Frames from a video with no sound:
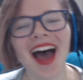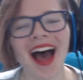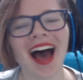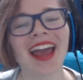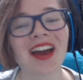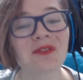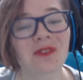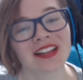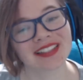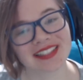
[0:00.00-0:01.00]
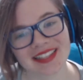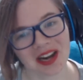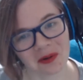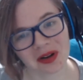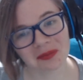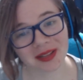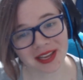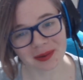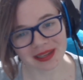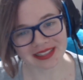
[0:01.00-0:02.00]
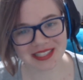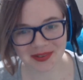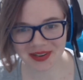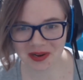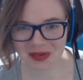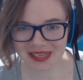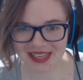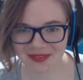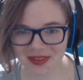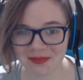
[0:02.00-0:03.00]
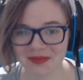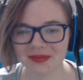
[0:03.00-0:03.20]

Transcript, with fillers: I have friends that I want to play with, so I don't want to give them